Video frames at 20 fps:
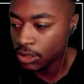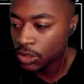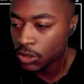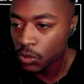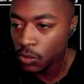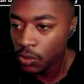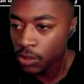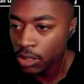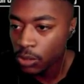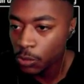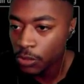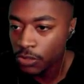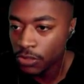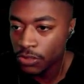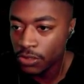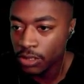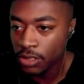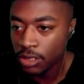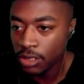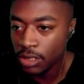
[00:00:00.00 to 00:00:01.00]
story with
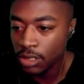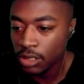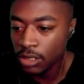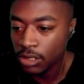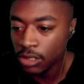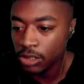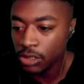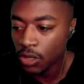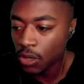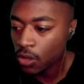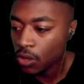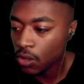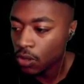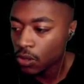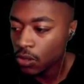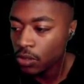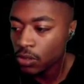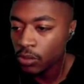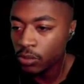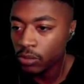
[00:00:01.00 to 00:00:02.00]
the
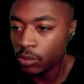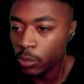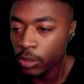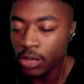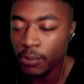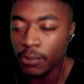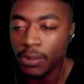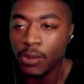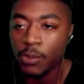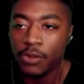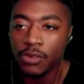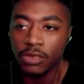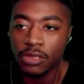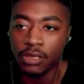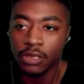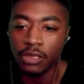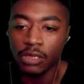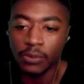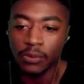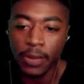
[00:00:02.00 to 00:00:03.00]
doll wanting to be with
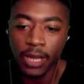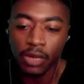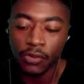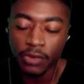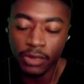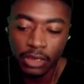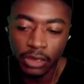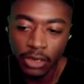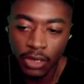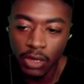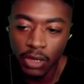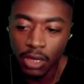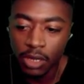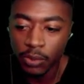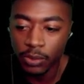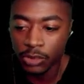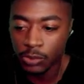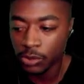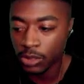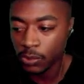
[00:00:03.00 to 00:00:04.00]
the ballerina doll
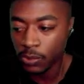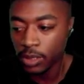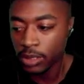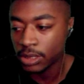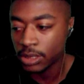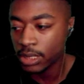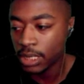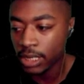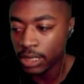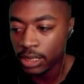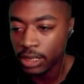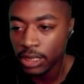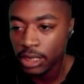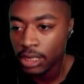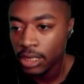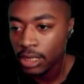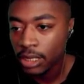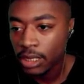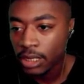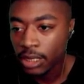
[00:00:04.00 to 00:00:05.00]
was pretty much like
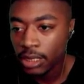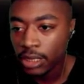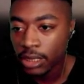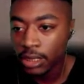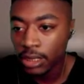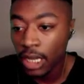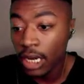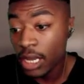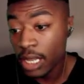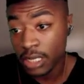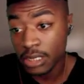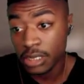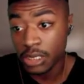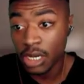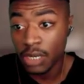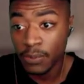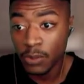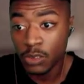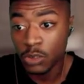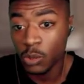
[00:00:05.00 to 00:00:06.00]
kind of like
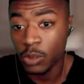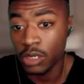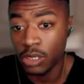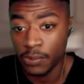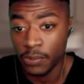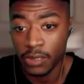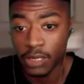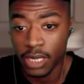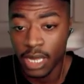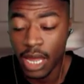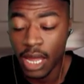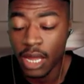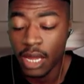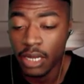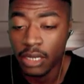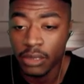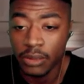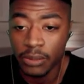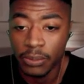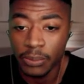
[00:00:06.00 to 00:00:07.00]
Scaramouche wanting to be the
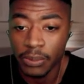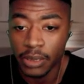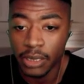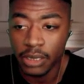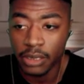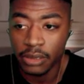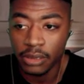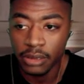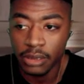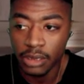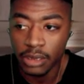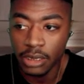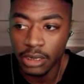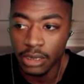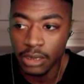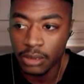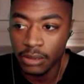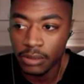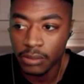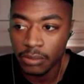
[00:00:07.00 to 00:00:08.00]
god, but
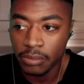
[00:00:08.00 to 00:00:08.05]
he